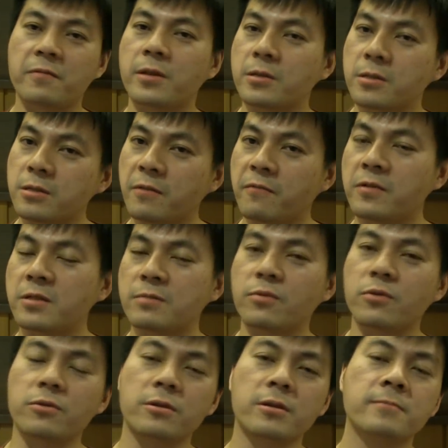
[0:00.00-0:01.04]
but that's a different
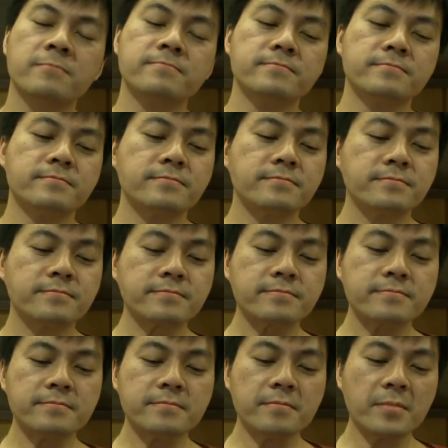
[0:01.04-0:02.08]
story.
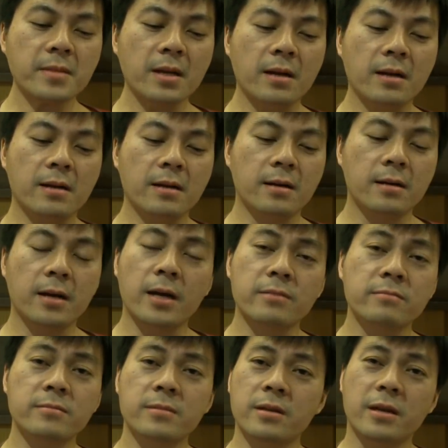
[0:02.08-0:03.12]

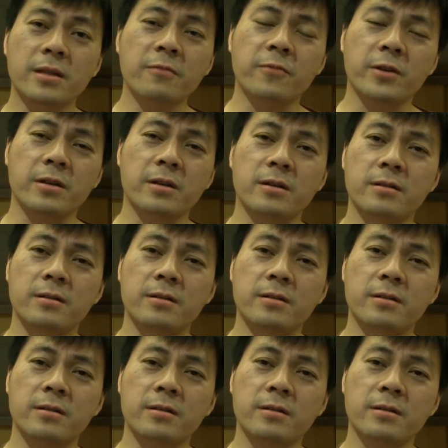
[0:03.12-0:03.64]
And anyway,